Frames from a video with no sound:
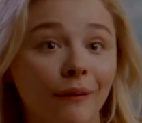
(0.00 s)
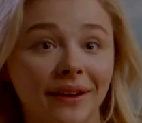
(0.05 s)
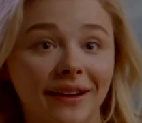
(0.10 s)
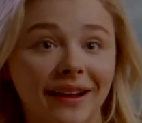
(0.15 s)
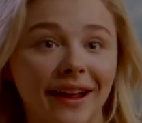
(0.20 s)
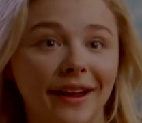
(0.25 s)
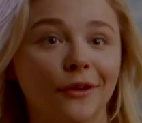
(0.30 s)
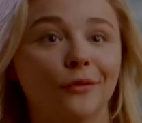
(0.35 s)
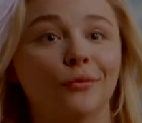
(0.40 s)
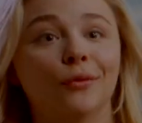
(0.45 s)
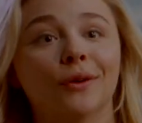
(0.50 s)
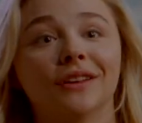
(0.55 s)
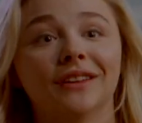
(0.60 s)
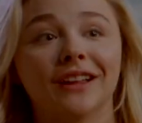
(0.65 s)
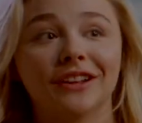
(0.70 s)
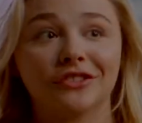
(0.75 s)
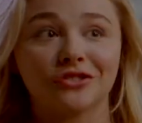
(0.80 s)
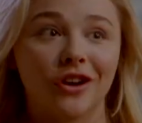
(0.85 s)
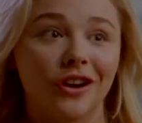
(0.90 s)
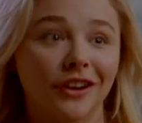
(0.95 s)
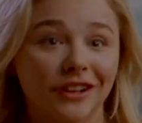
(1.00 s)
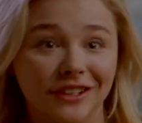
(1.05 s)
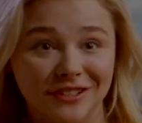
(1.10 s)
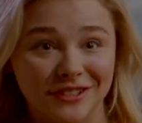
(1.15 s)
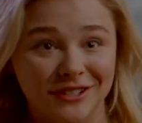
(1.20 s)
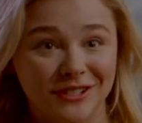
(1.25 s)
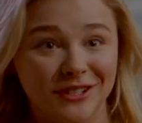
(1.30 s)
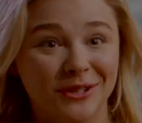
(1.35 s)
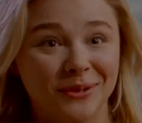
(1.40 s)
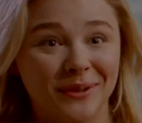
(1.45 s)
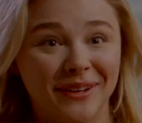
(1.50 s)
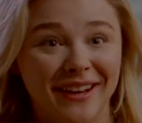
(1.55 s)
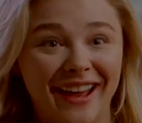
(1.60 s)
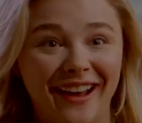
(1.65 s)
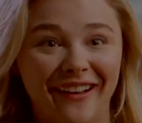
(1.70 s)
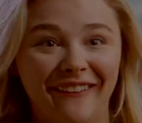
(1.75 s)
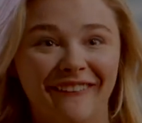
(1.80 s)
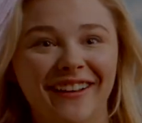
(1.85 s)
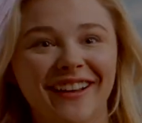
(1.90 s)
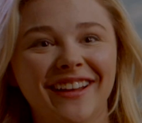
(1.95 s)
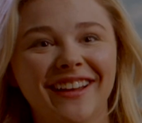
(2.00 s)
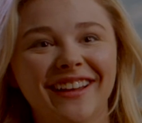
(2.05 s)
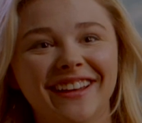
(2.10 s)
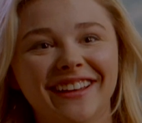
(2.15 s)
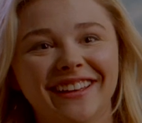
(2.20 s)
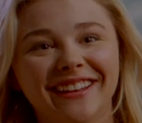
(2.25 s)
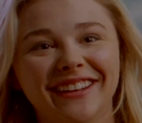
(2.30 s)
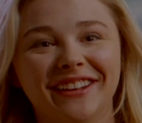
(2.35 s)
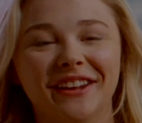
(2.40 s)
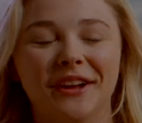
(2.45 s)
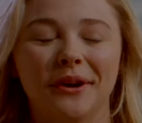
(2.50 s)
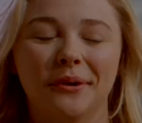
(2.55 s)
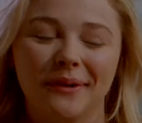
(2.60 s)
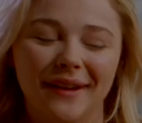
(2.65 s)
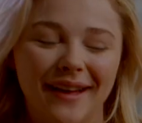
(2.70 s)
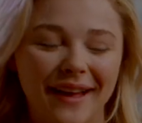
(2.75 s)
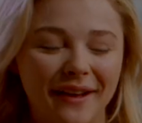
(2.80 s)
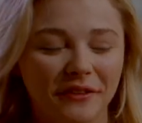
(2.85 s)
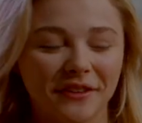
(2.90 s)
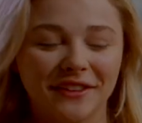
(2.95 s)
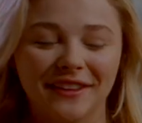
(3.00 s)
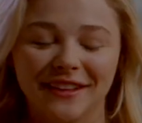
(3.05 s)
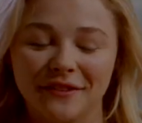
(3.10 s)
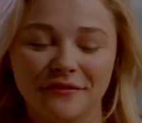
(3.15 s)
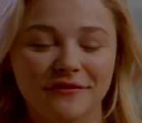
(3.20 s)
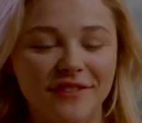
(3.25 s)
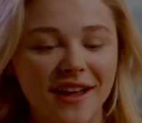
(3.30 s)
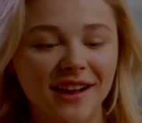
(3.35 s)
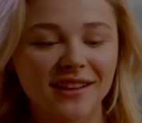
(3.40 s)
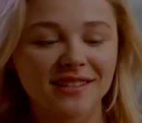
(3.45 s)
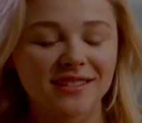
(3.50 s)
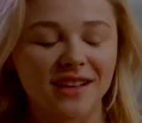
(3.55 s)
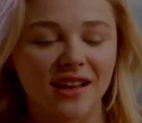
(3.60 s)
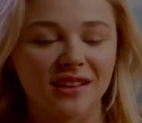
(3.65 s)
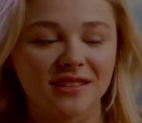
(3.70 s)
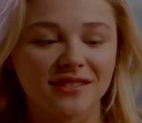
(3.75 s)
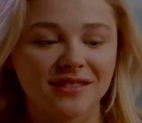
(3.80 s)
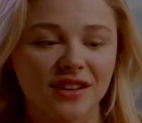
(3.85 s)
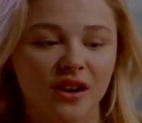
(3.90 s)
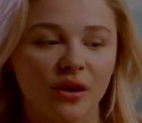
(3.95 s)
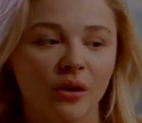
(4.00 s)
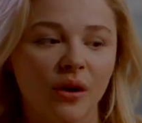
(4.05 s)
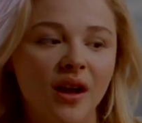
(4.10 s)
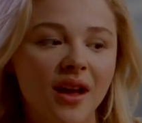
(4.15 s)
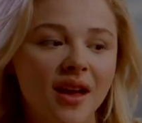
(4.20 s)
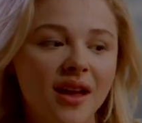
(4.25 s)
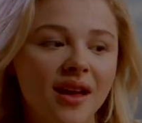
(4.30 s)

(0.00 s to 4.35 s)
and kind of what electronics do and how, everything affects us. So